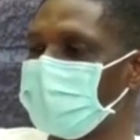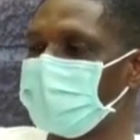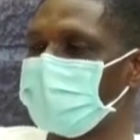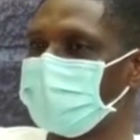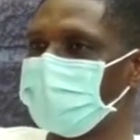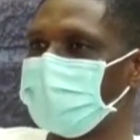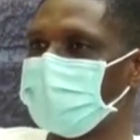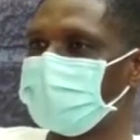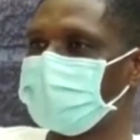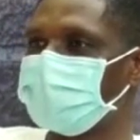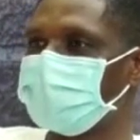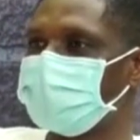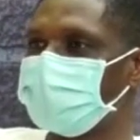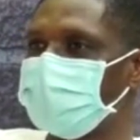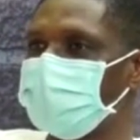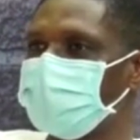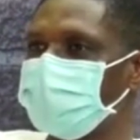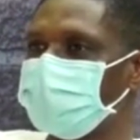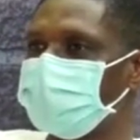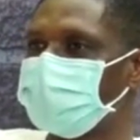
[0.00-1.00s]
they seem
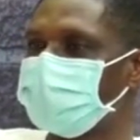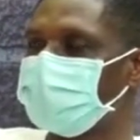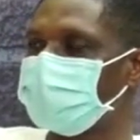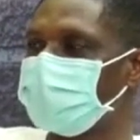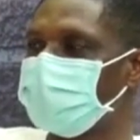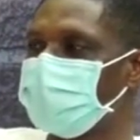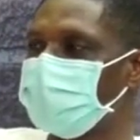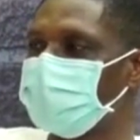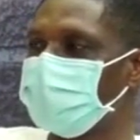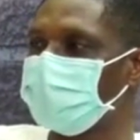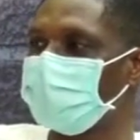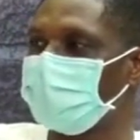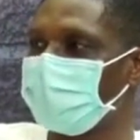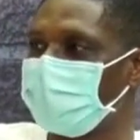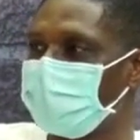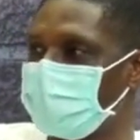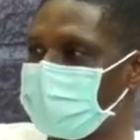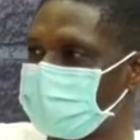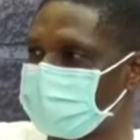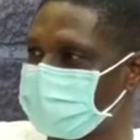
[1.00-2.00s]
to see you
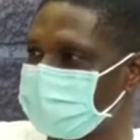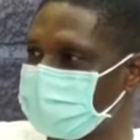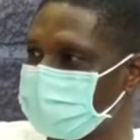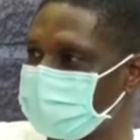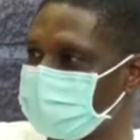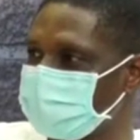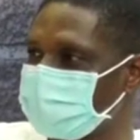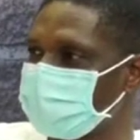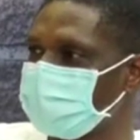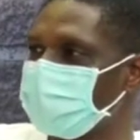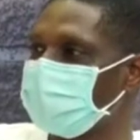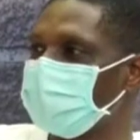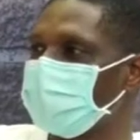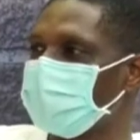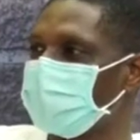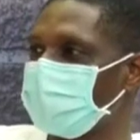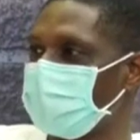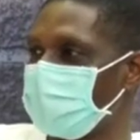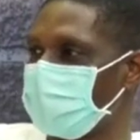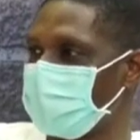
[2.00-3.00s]
less of
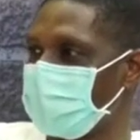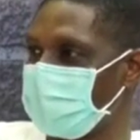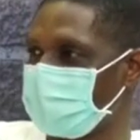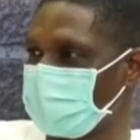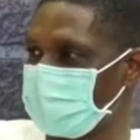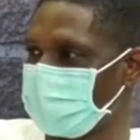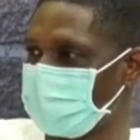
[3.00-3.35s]
a man.